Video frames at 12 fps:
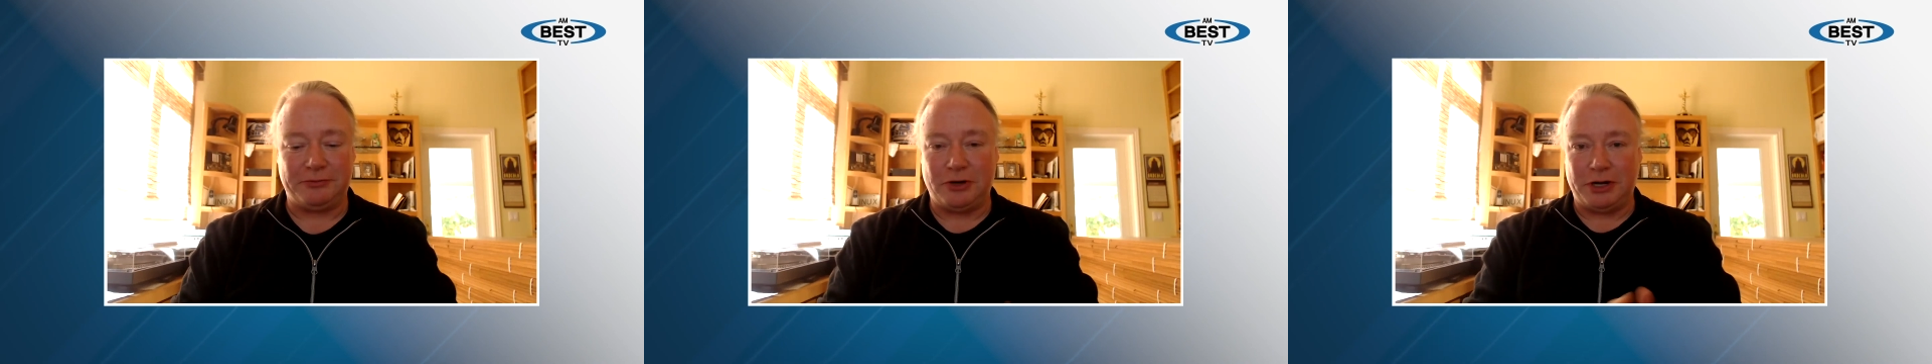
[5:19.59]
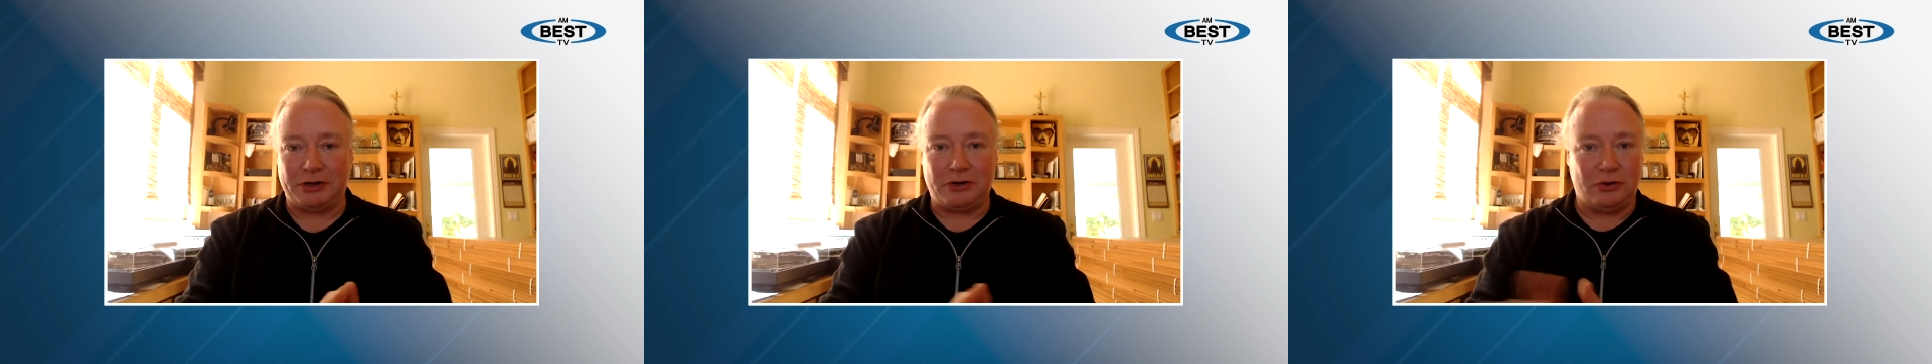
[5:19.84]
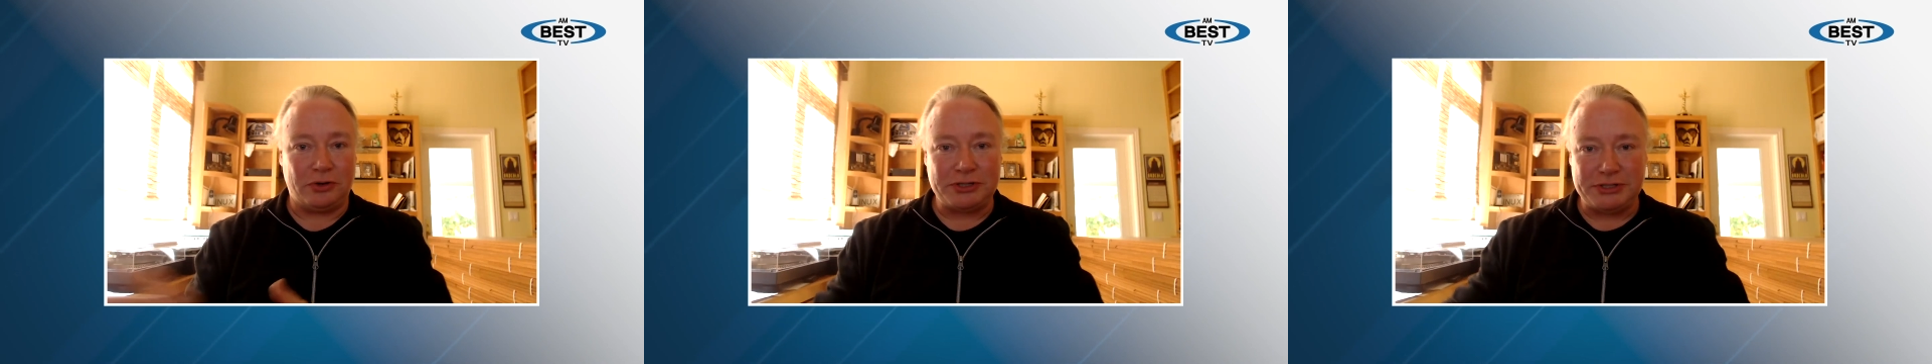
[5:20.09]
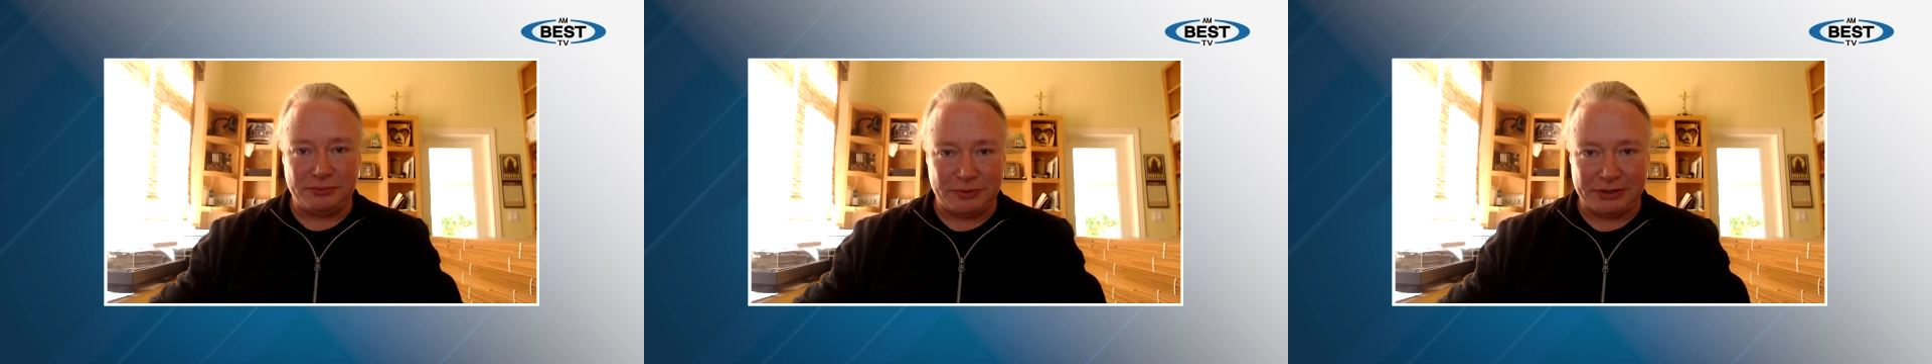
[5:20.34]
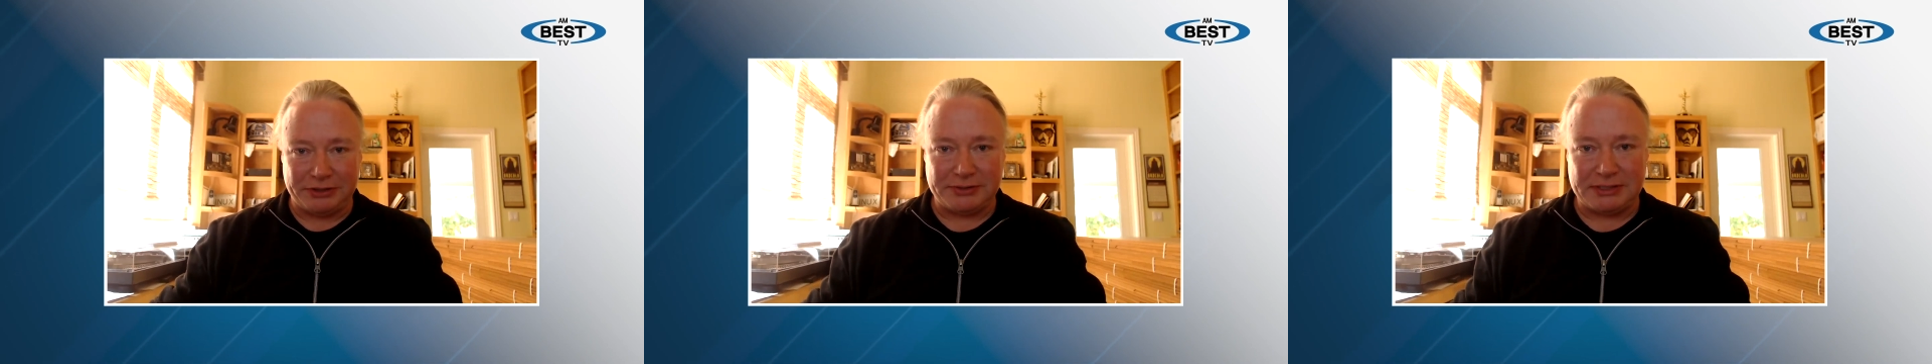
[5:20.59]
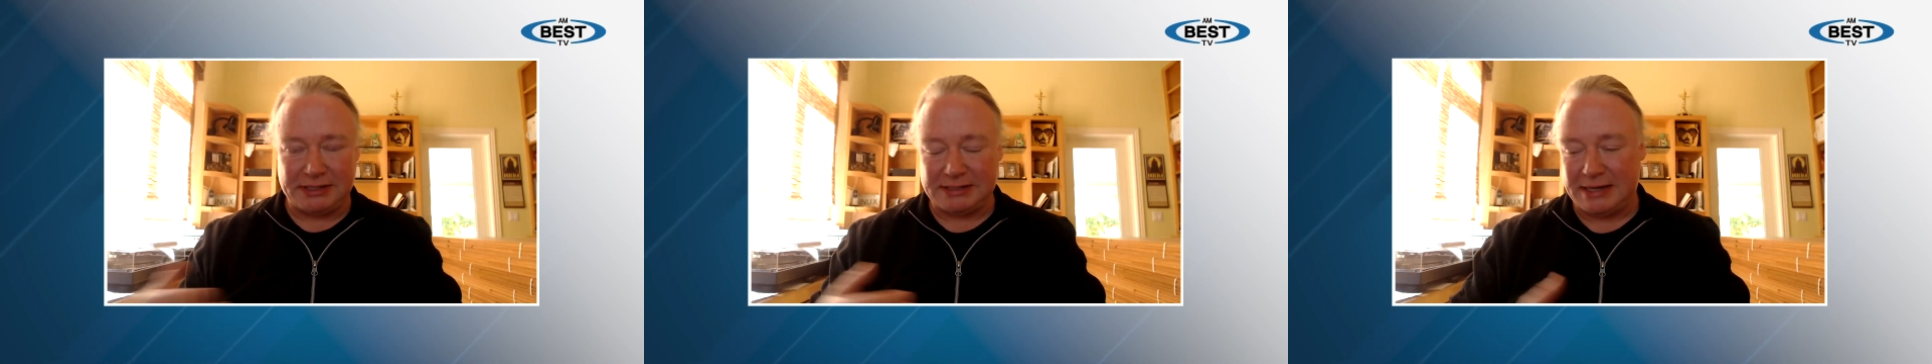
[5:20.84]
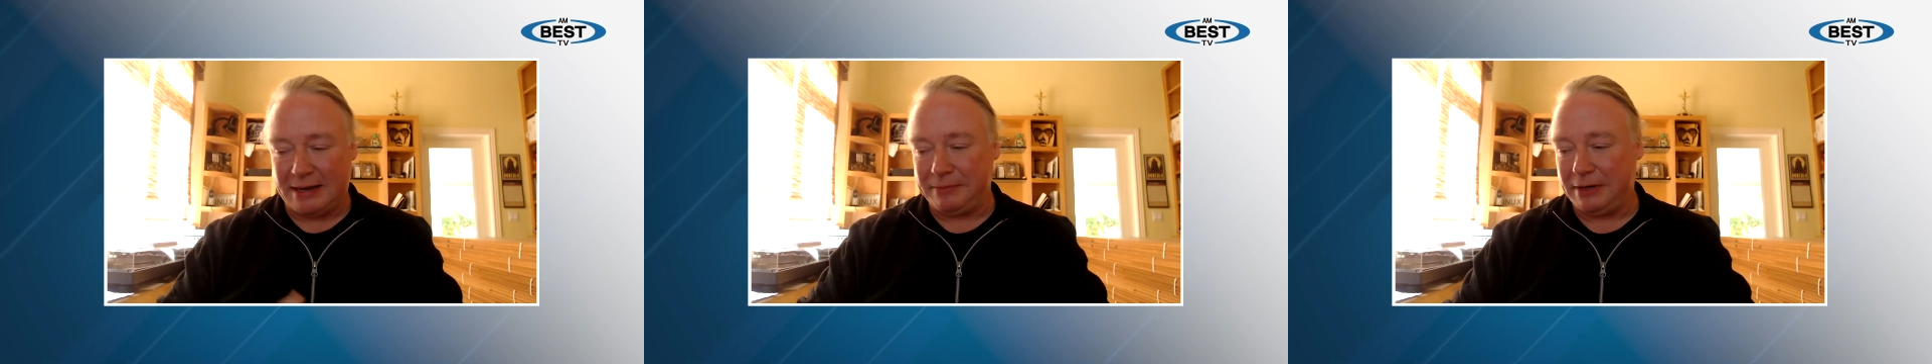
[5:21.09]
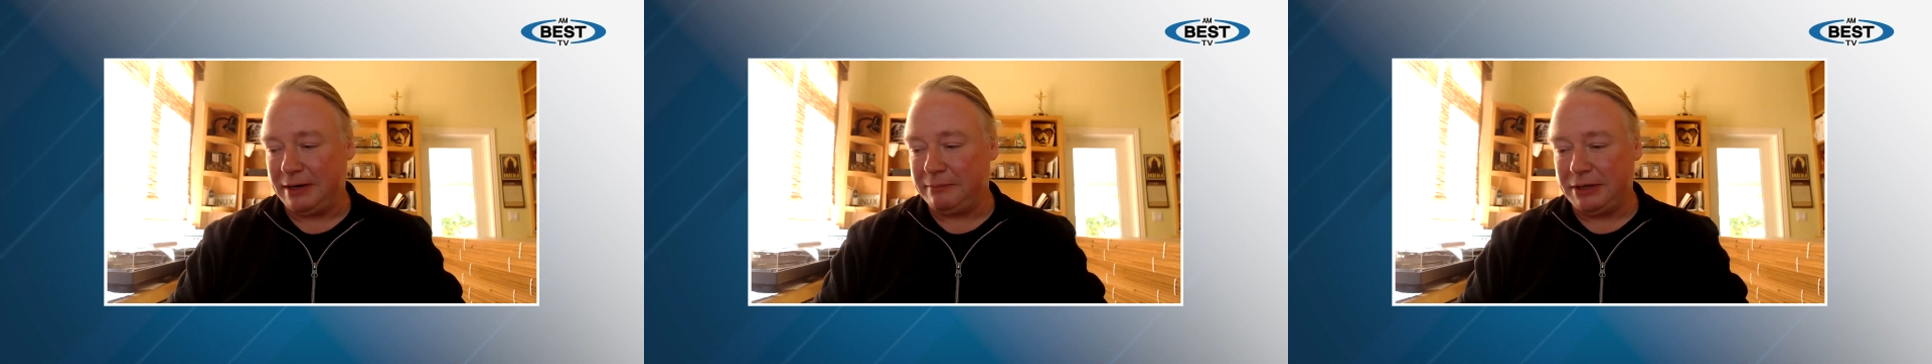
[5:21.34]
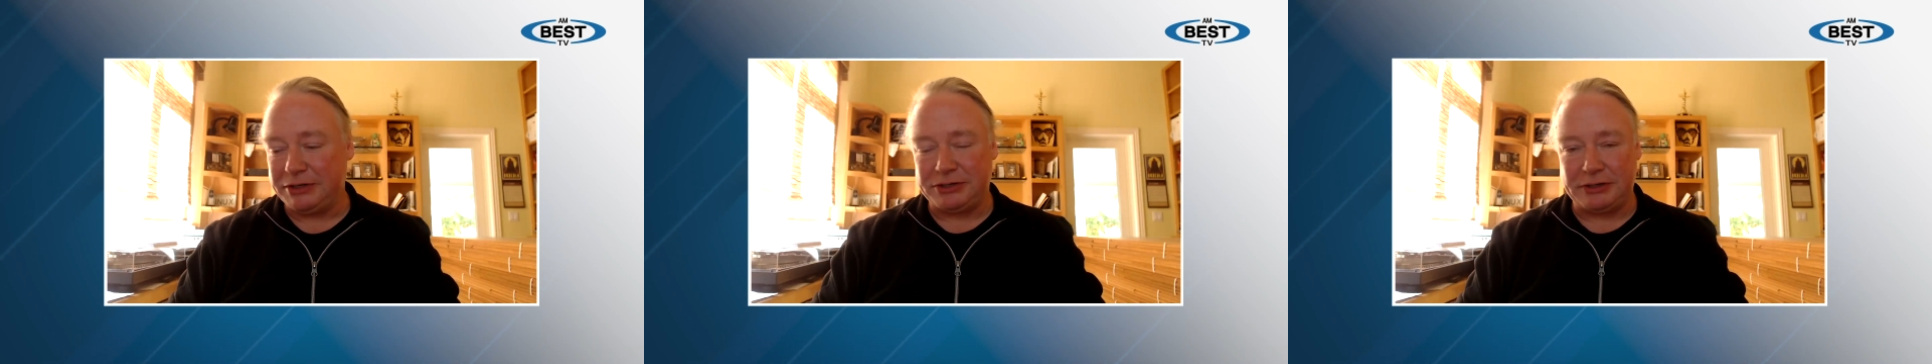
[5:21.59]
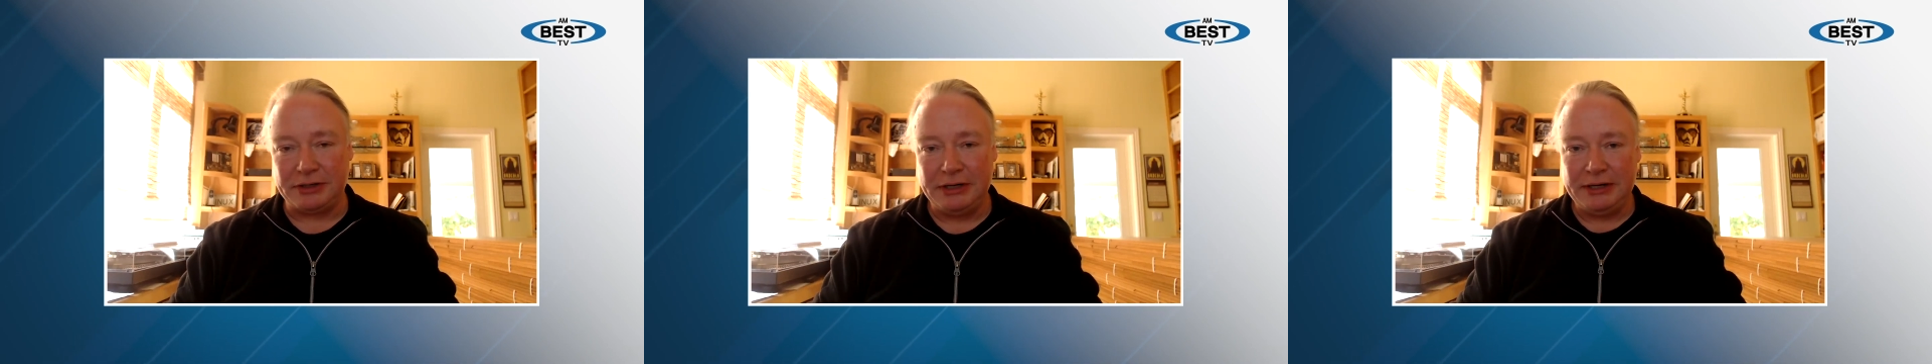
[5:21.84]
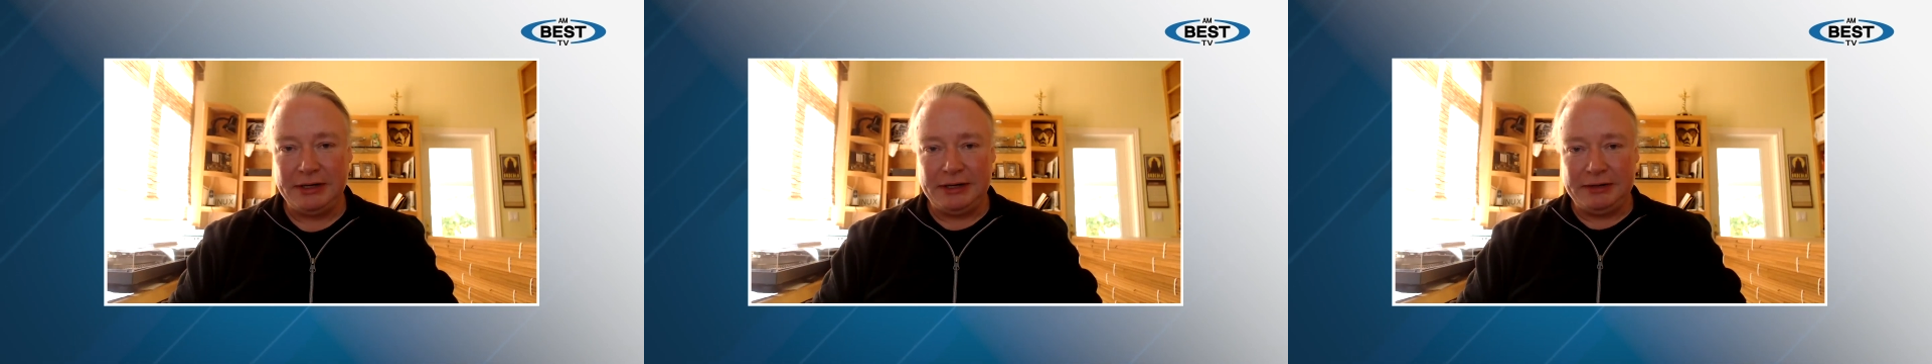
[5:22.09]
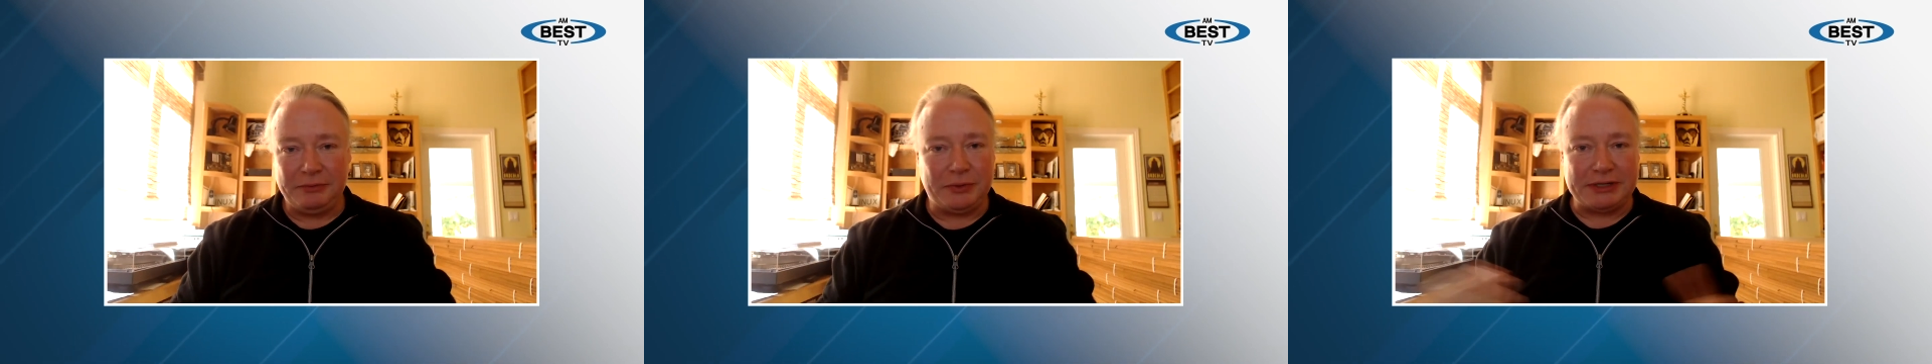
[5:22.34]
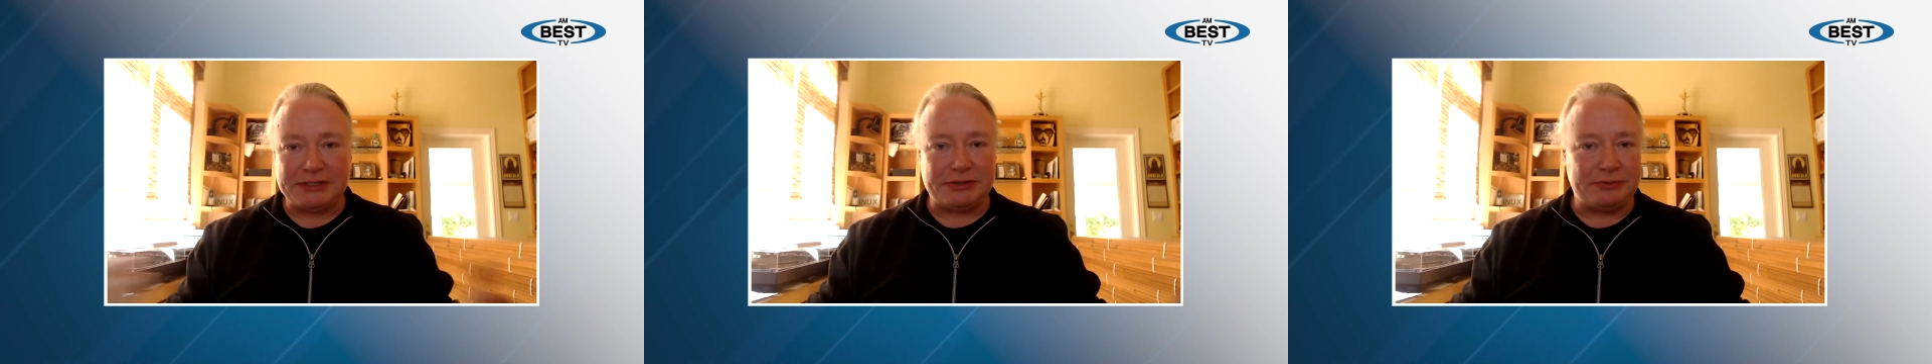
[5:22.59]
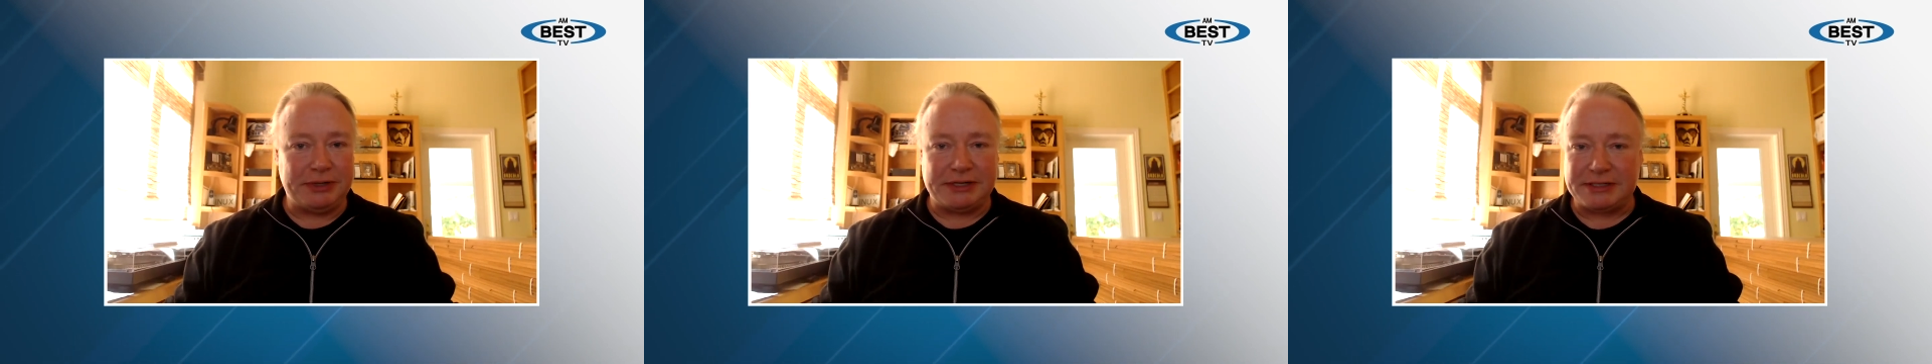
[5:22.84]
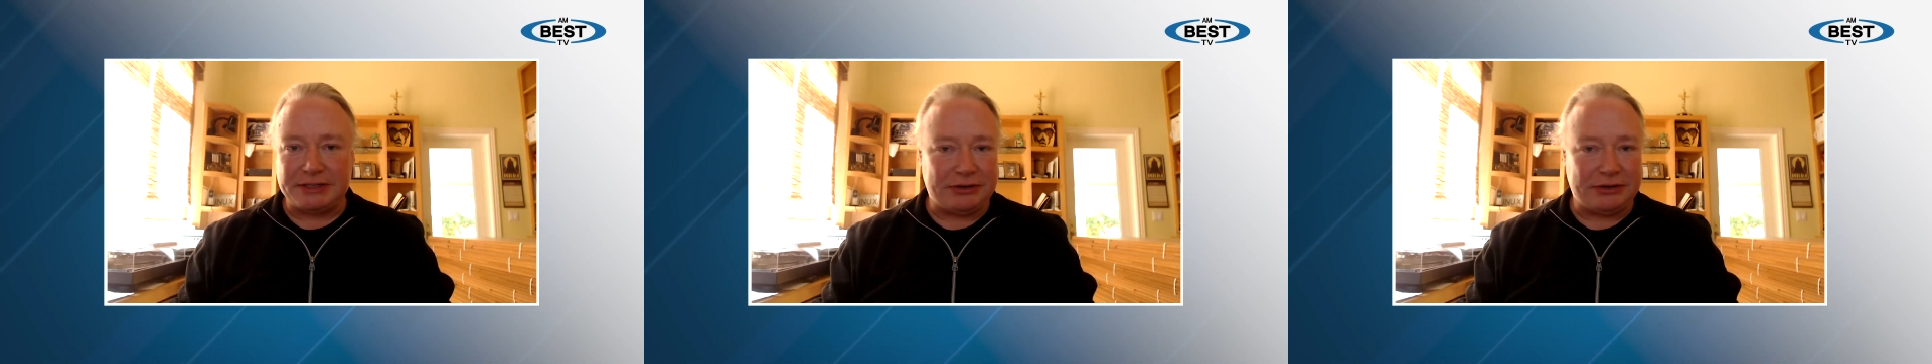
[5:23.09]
we're on a course to one of those things happening. Measure what is the risk.